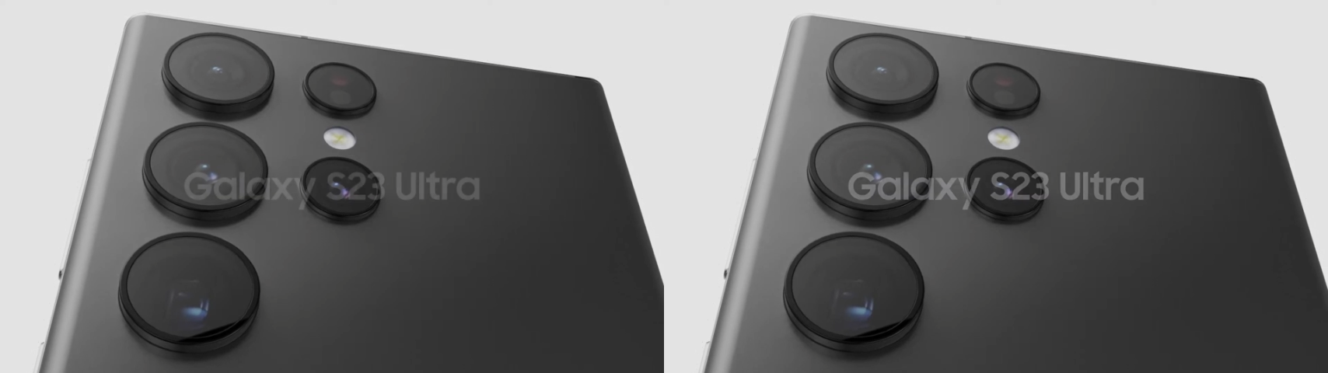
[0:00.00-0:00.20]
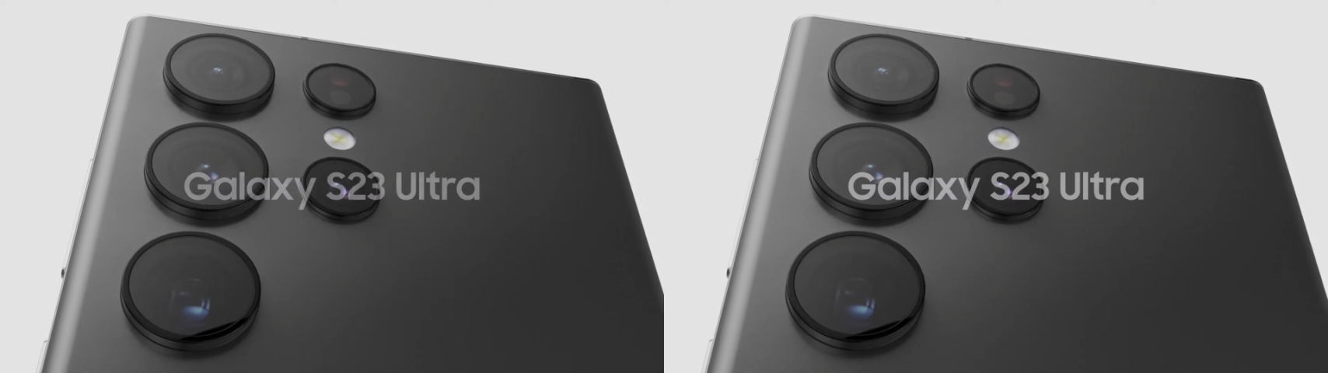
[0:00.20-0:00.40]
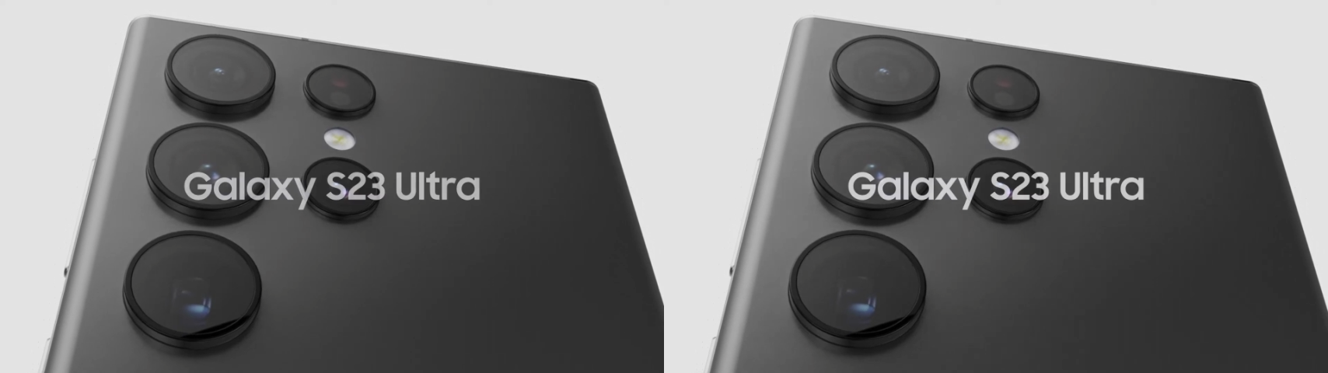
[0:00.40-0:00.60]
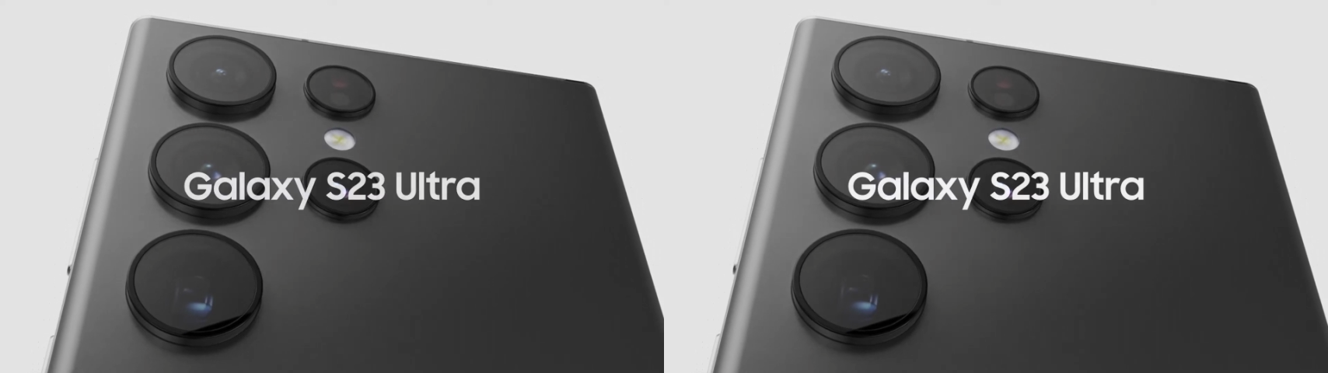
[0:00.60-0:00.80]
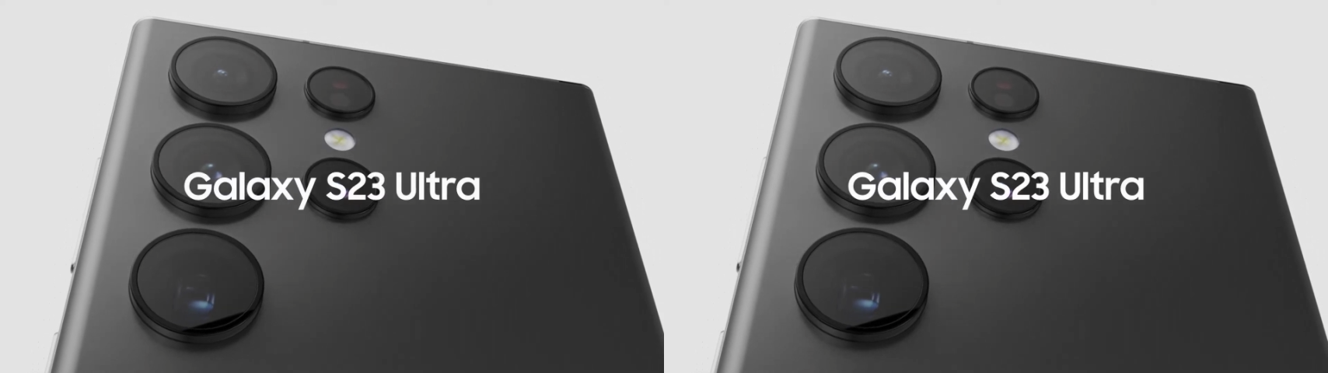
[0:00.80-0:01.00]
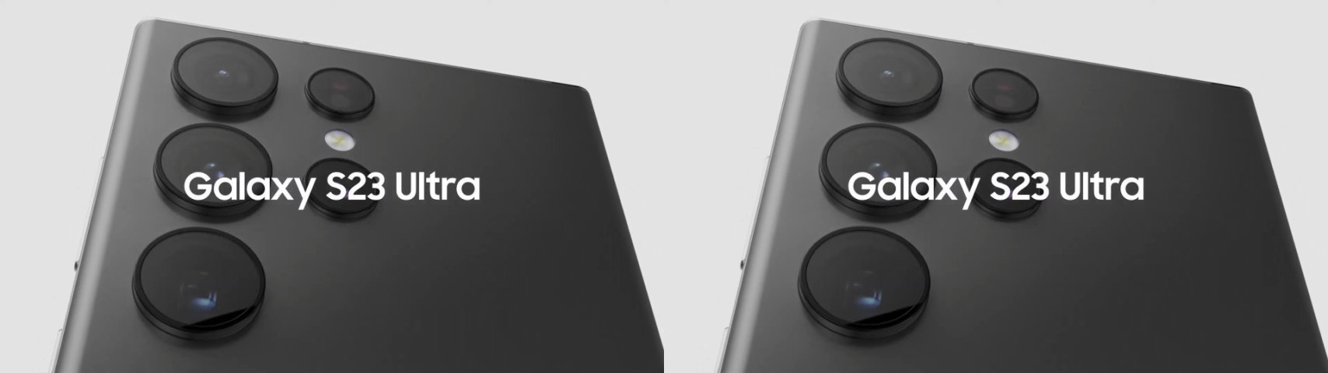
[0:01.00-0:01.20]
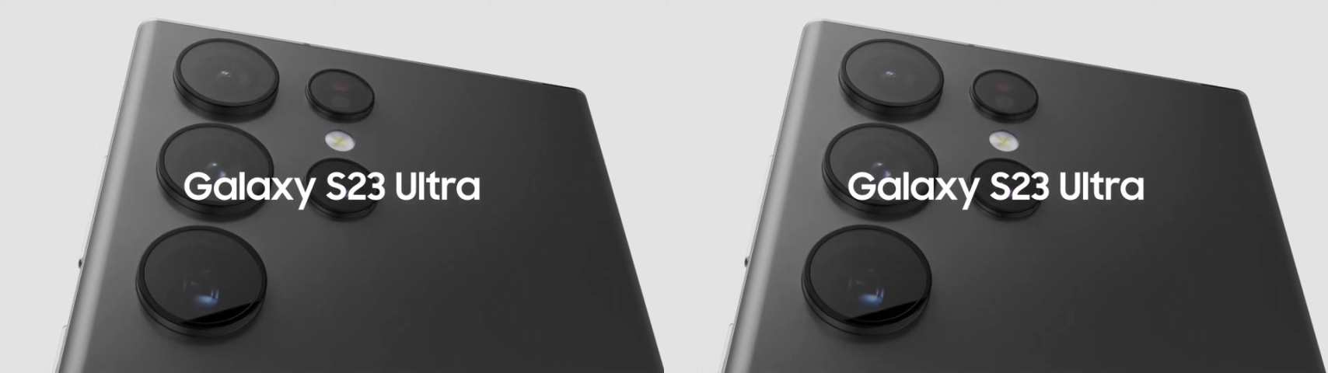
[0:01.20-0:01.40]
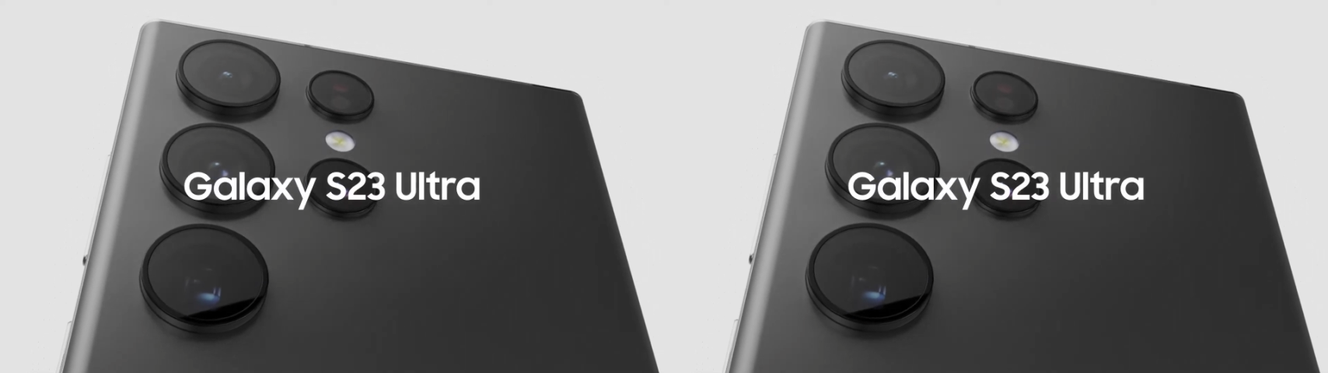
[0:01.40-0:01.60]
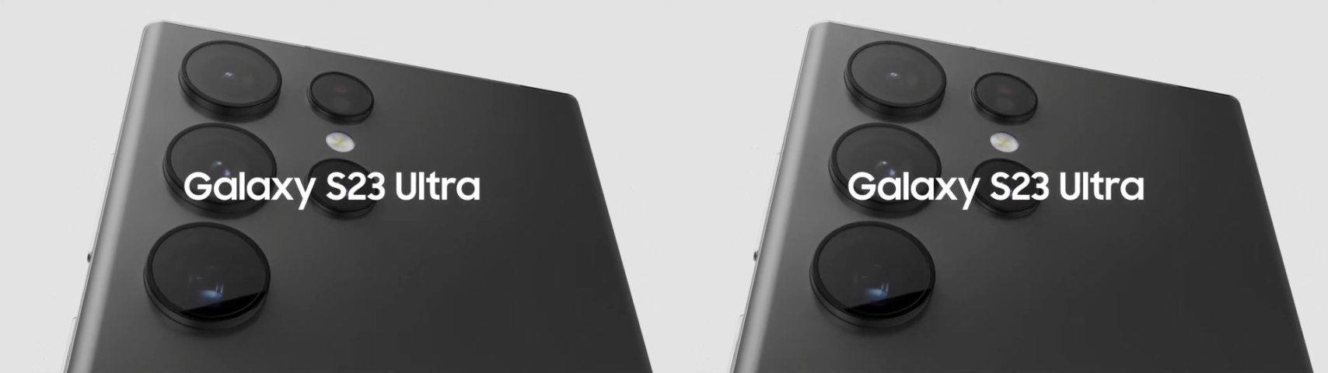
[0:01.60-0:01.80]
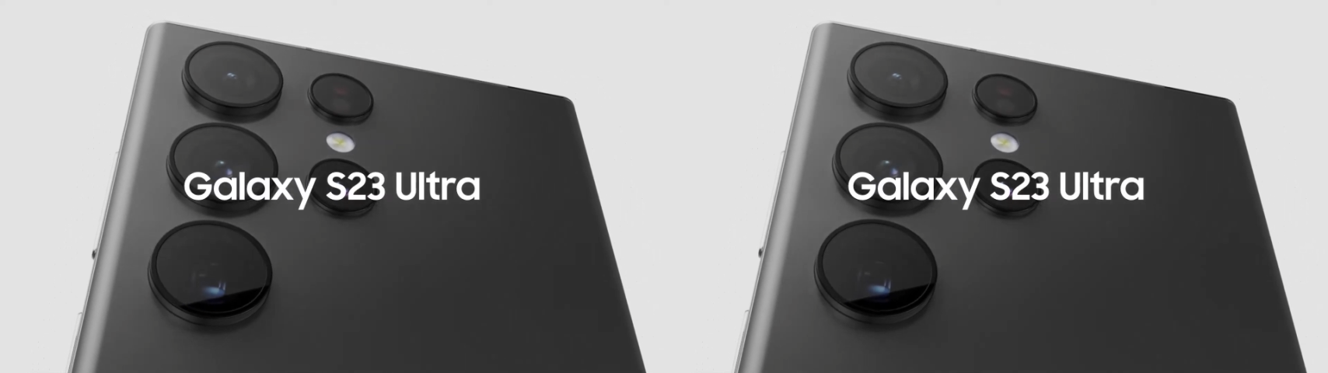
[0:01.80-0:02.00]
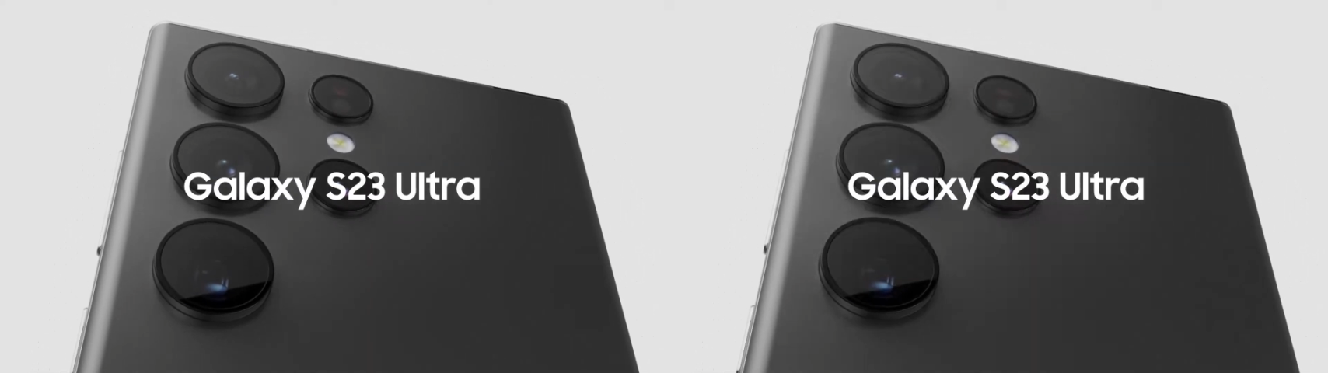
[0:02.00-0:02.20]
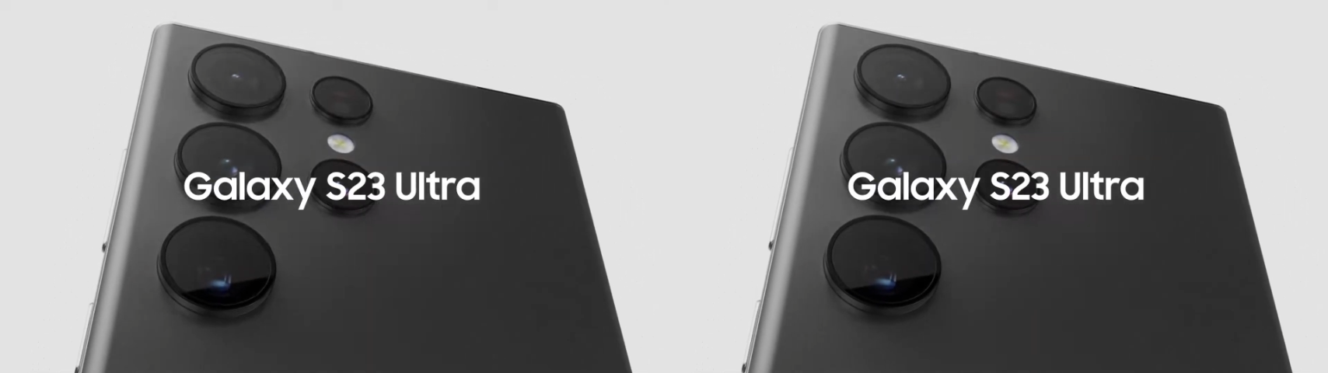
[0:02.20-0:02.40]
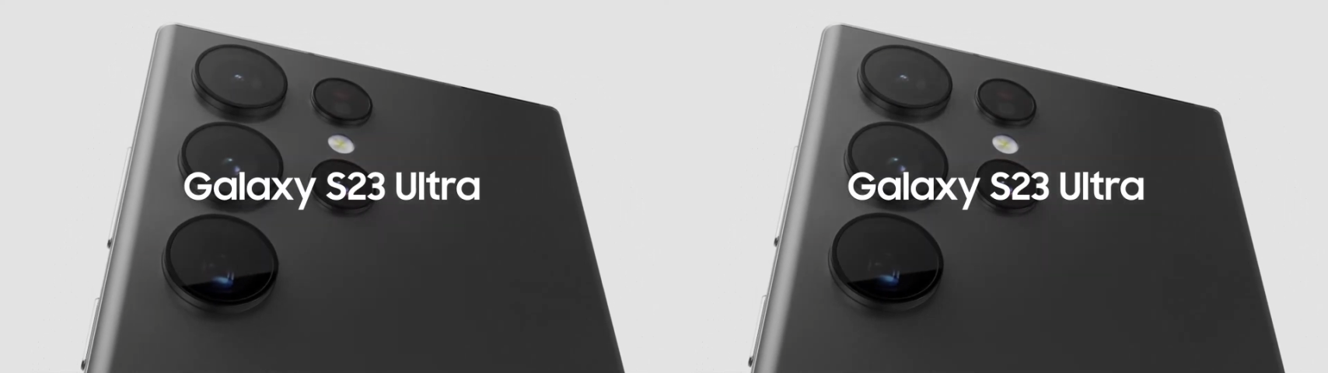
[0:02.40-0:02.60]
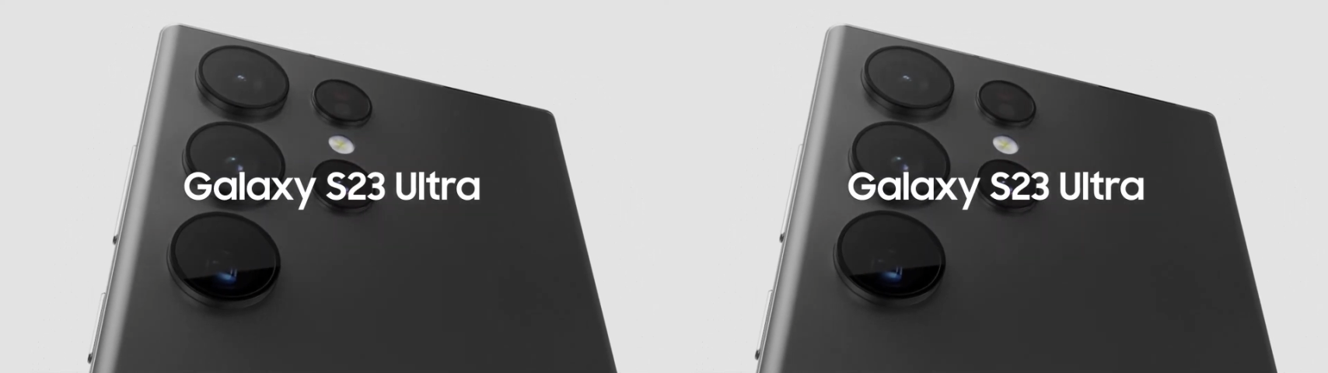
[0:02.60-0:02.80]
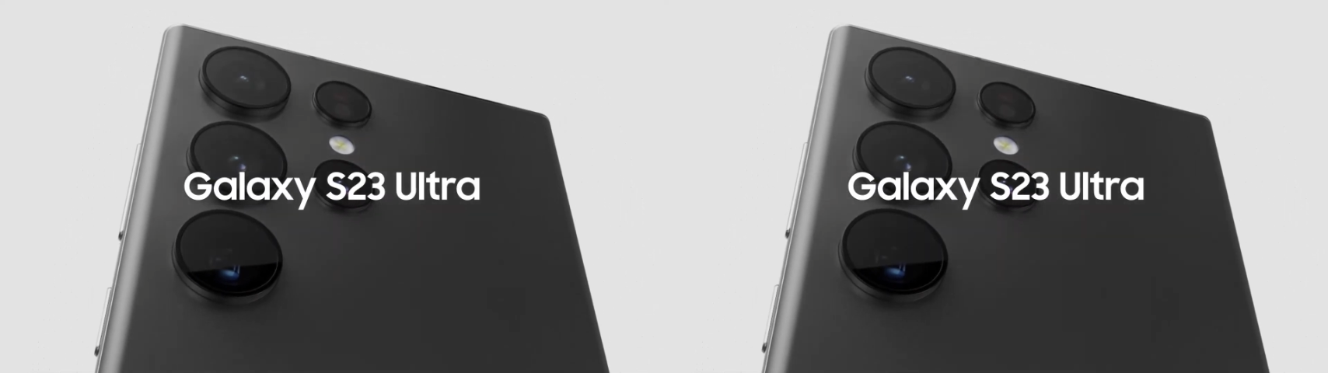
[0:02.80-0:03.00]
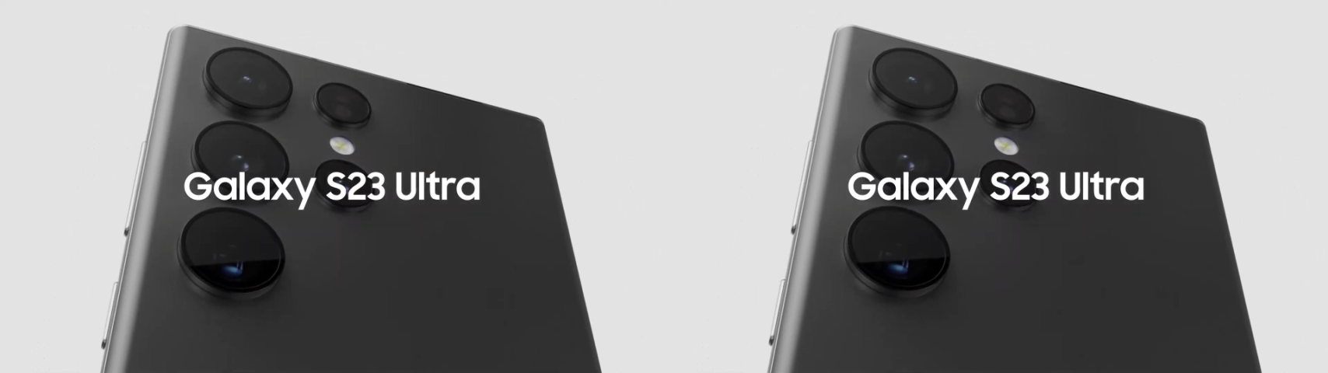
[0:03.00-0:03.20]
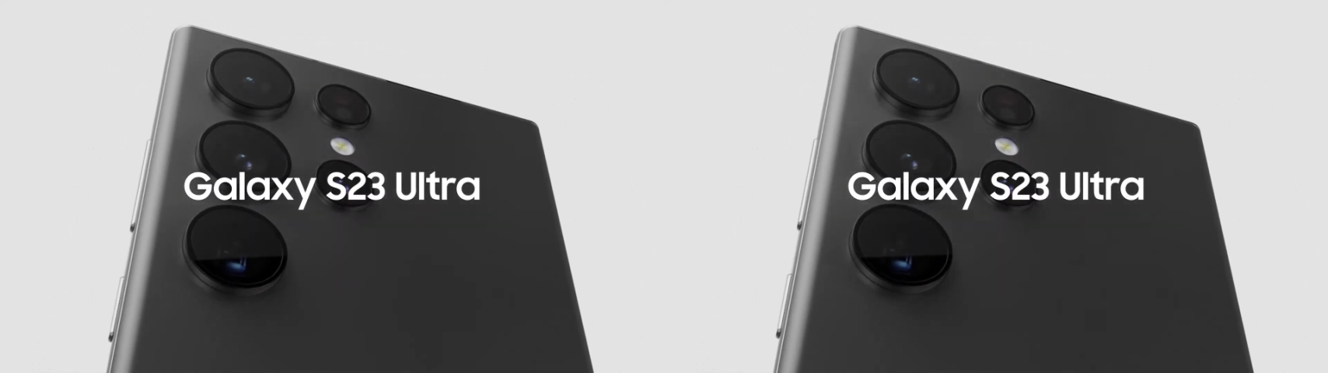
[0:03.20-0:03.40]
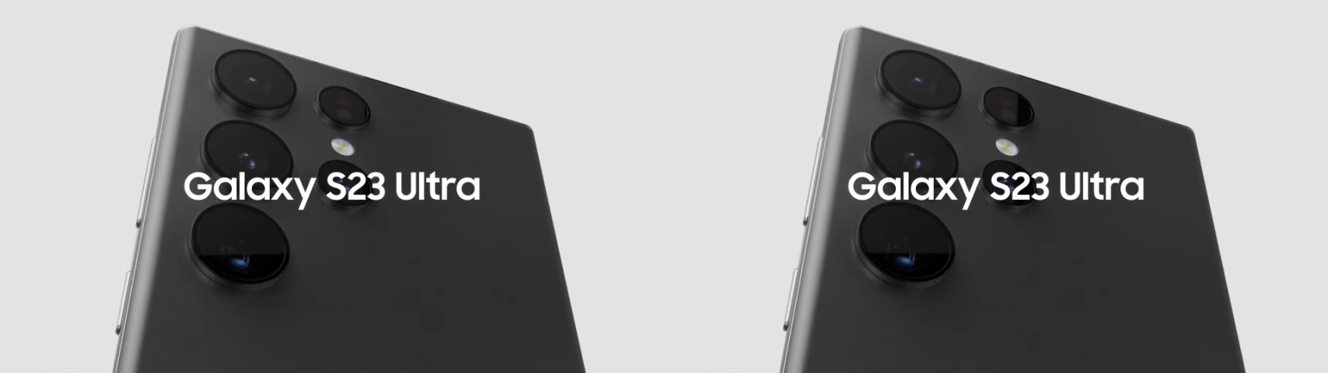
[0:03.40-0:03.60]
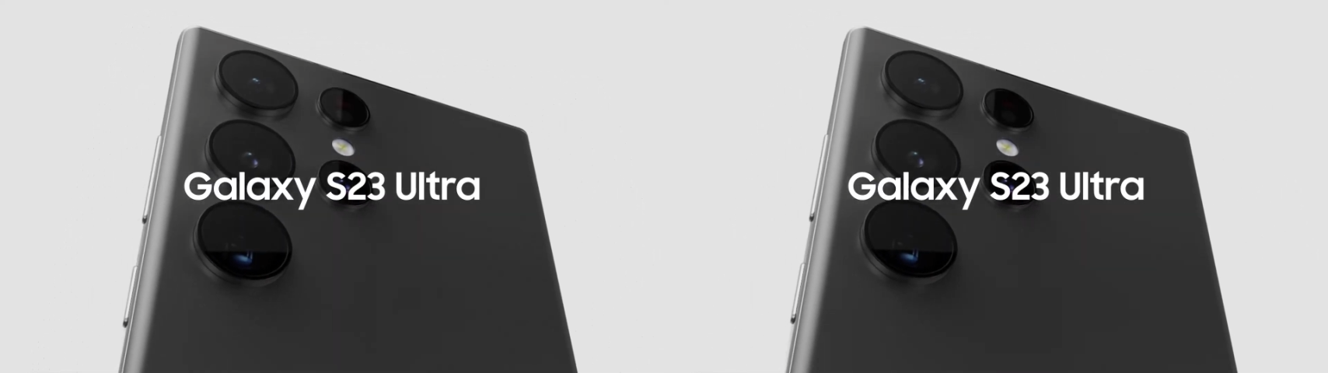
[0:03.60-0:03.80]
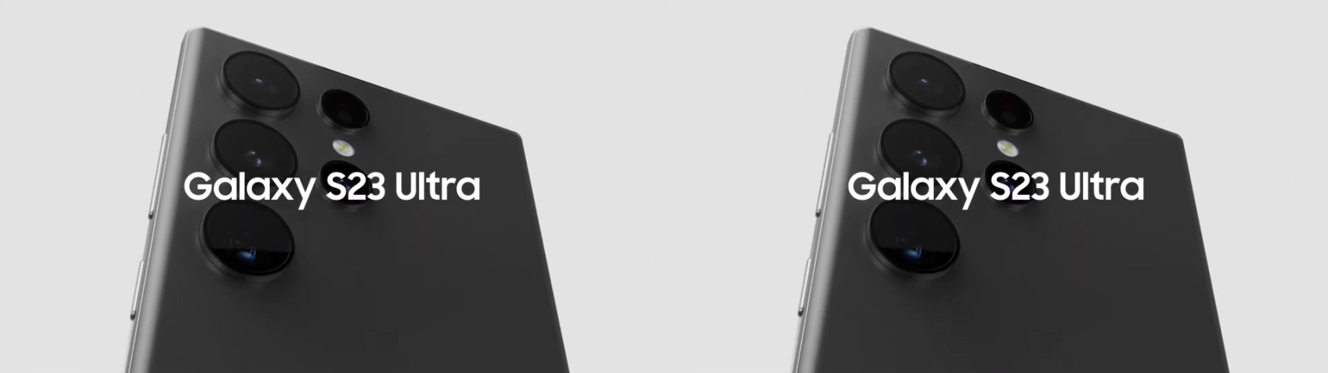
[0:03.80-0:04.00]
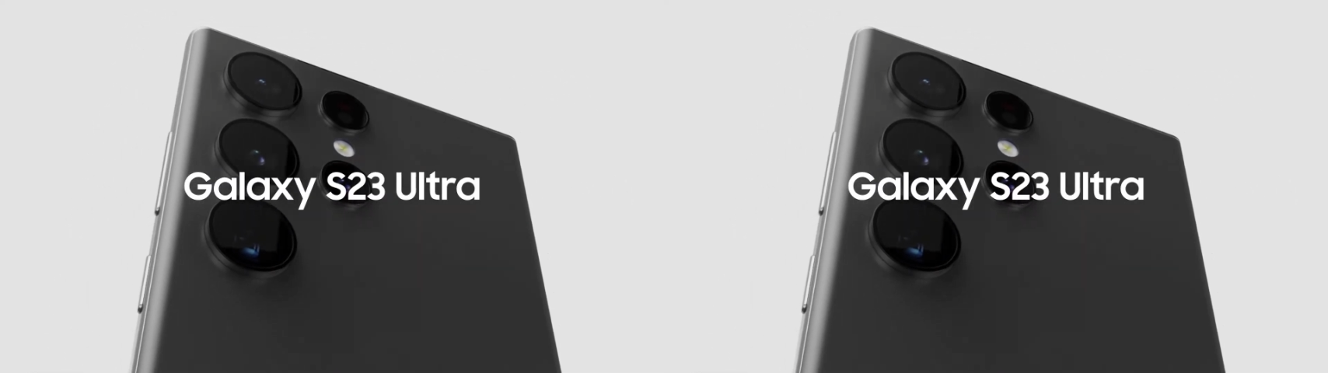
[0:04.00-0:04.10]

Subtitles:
(no speaker visible)